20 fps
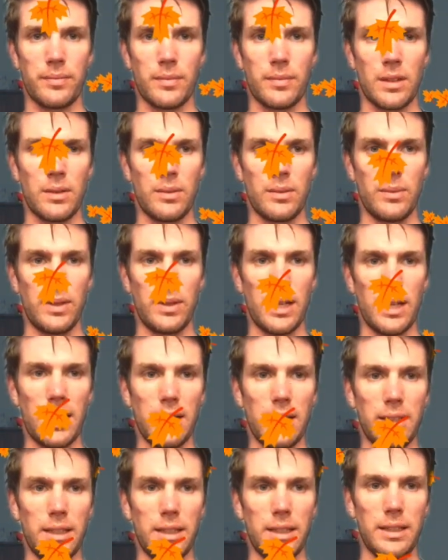We got
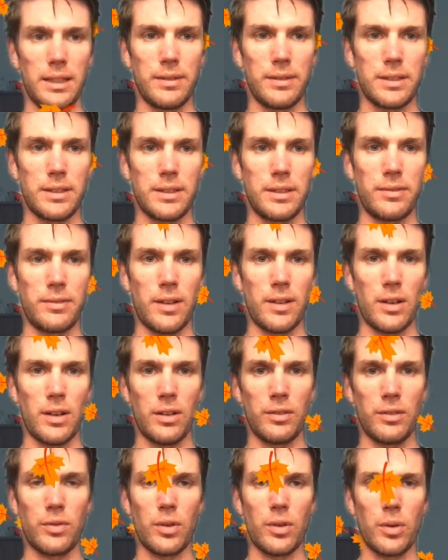leaves to falling
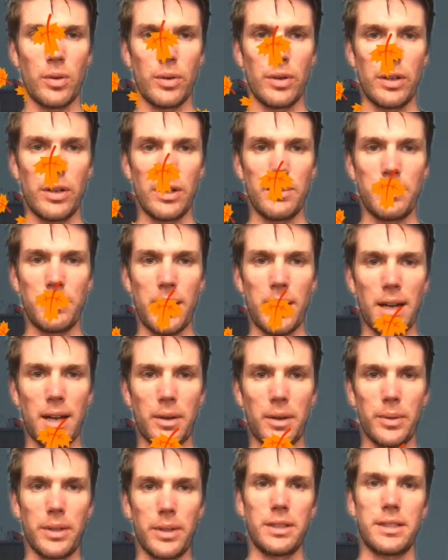forward and
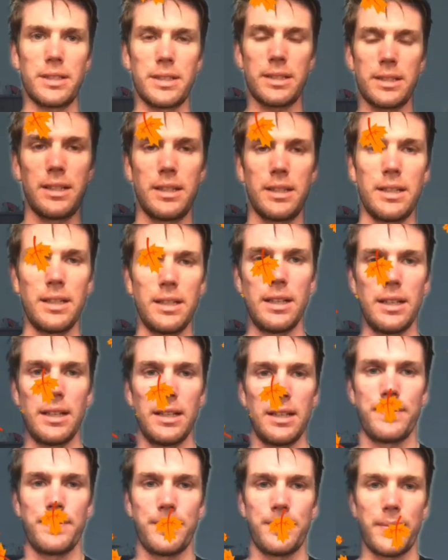backwards.
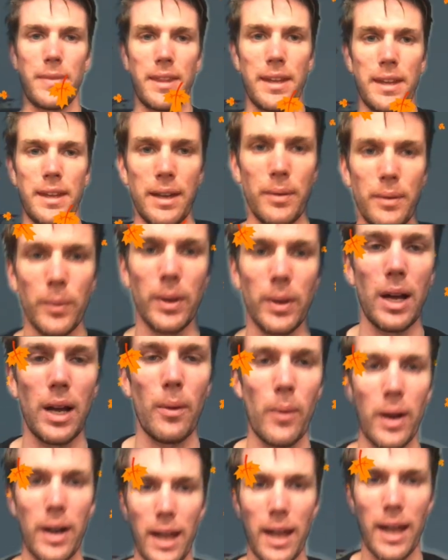And what I want
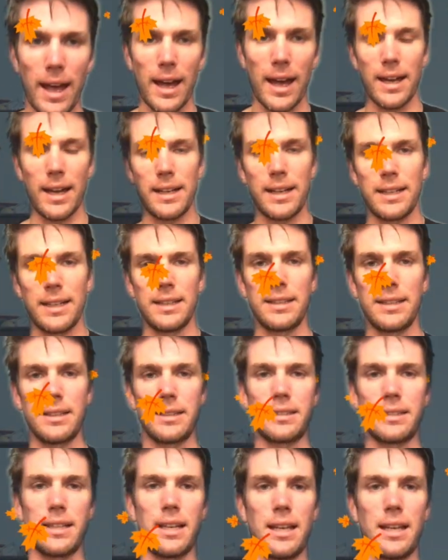to add is
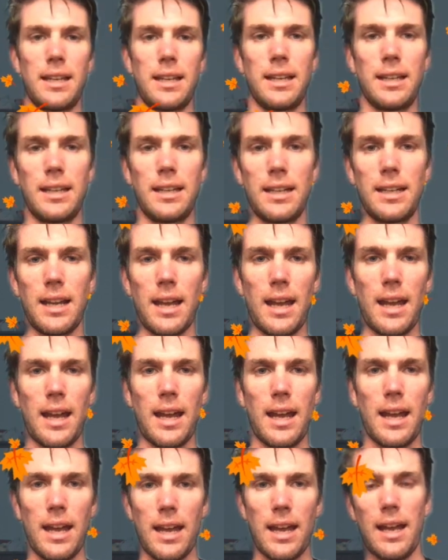an
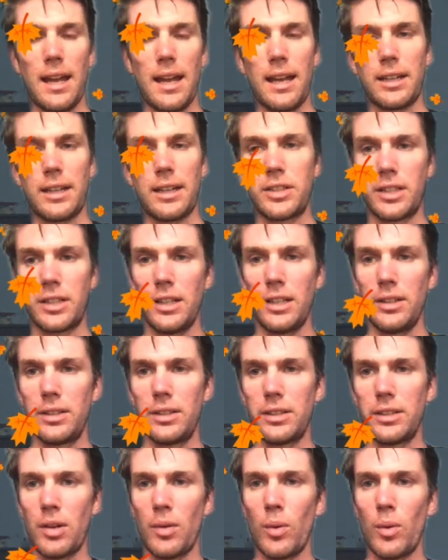extra color. So I
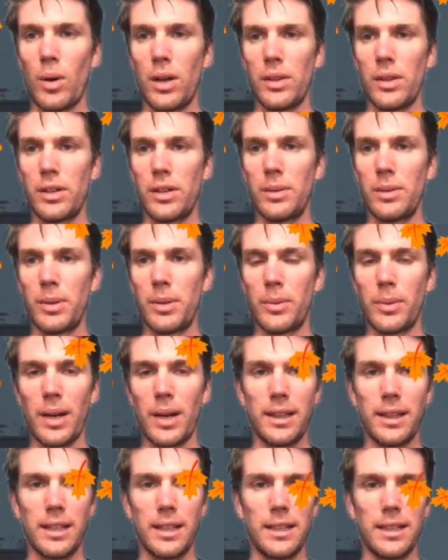want there to be red
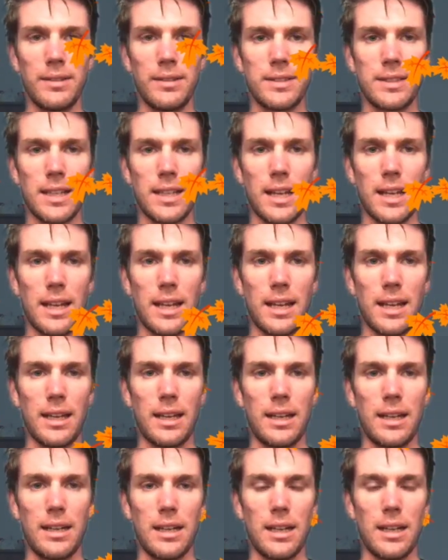leaves and
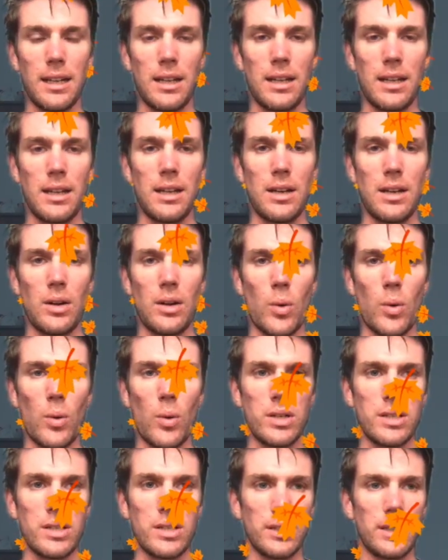orange
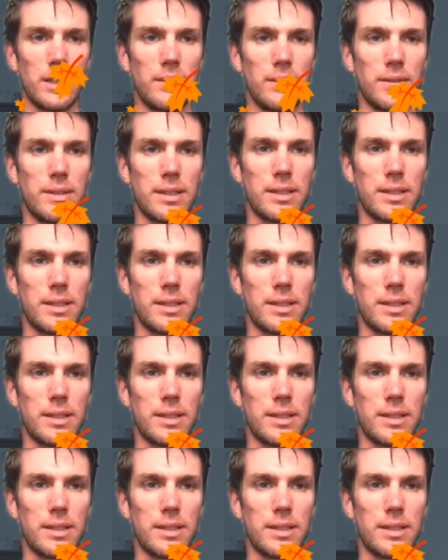leaves.